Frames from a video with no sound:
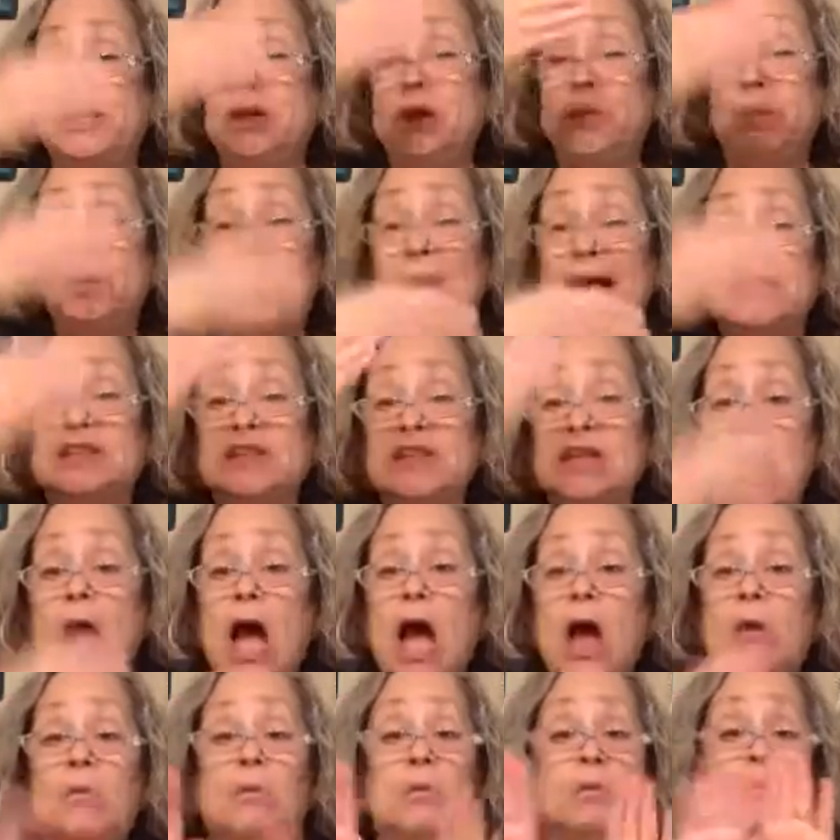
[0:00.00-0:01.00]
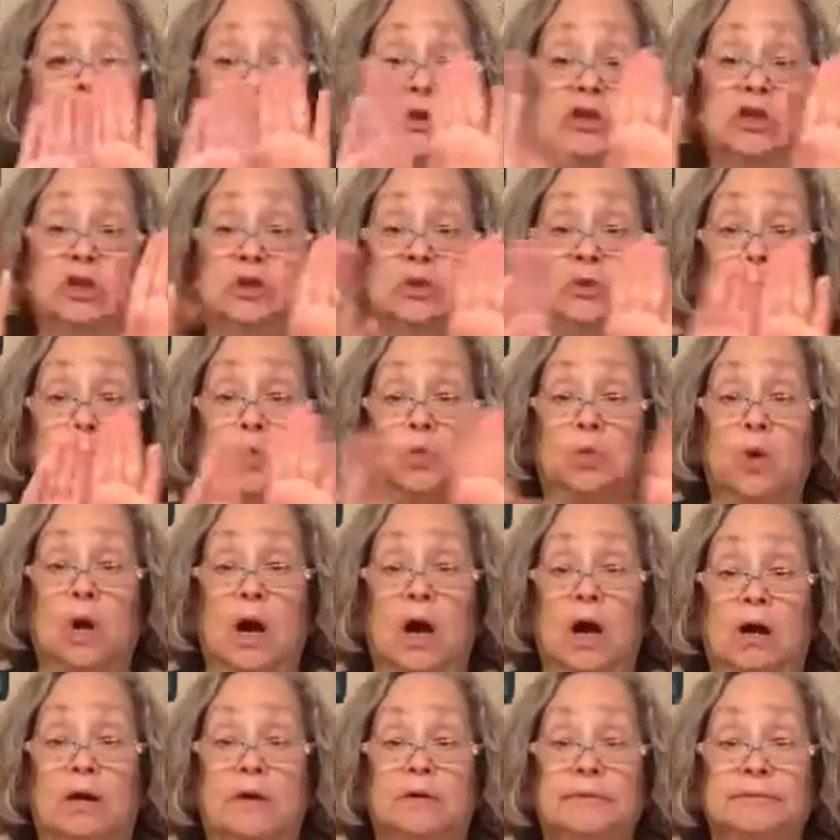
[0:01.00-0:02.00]
your window or your
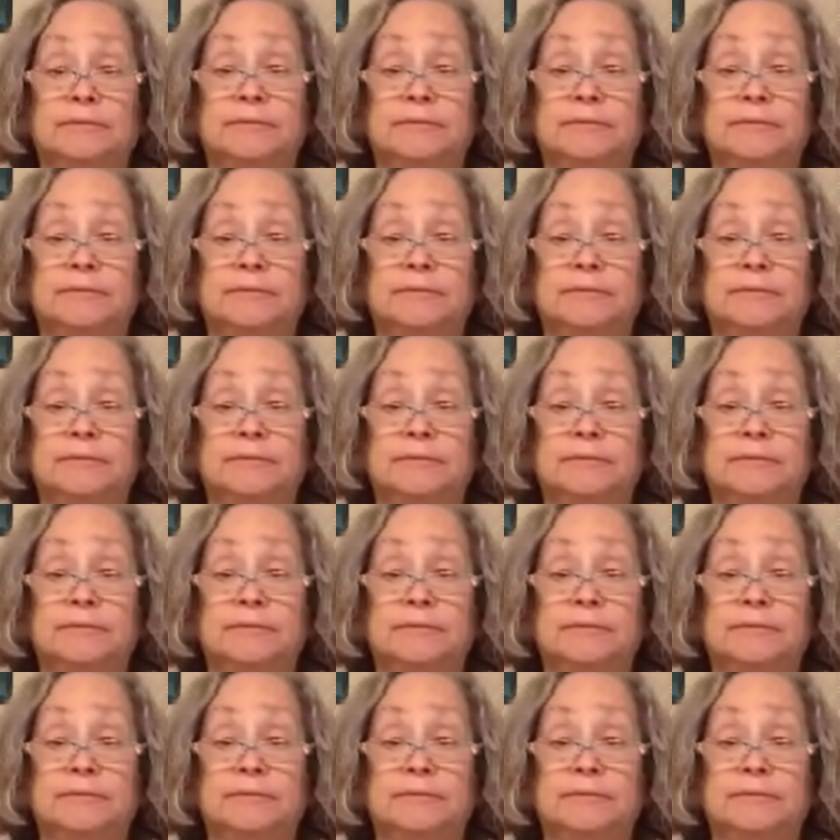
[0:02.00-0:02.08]
door.